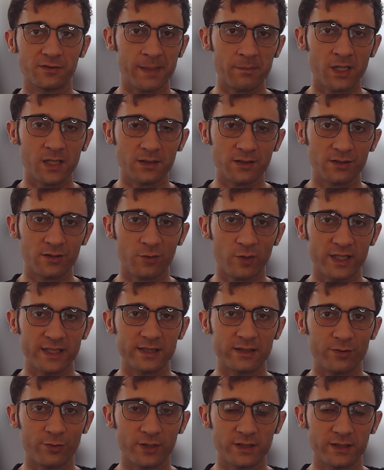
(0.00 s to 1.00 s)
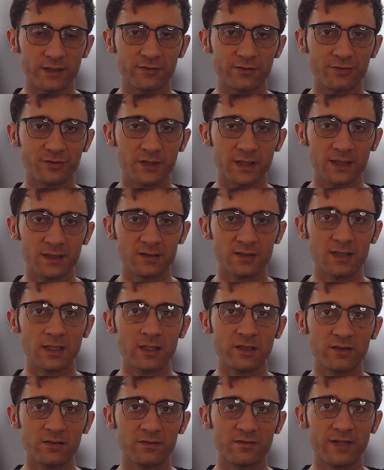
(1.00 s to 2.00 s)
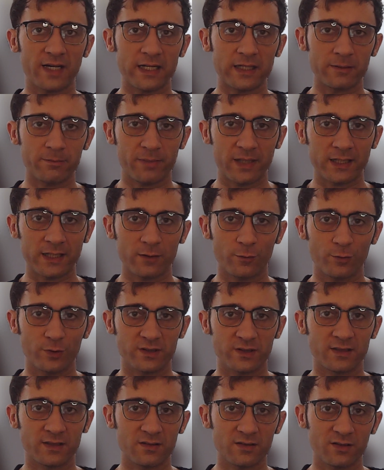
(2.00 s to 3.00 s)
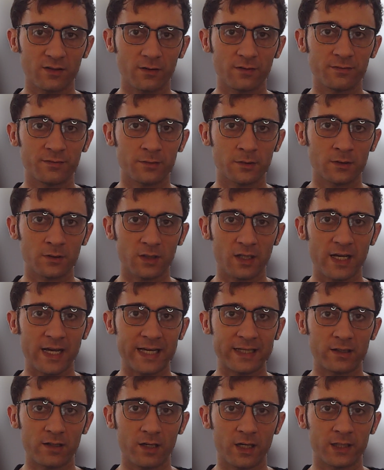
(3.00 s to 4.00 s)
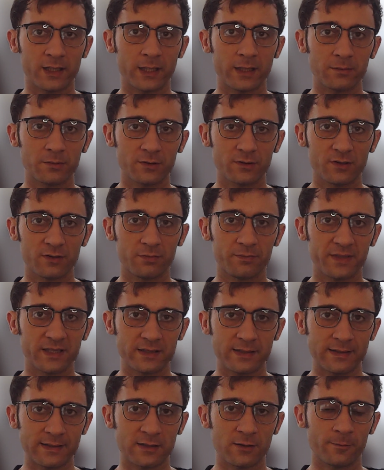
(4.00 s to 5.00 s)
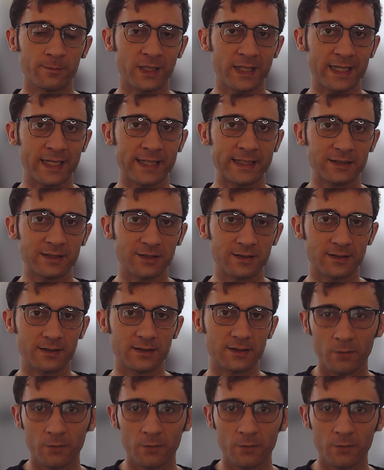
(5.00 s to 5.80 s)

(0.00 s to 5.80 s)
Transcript: By March 2023, Silicon Valley Bank was insolvent and unable to meet its obligation.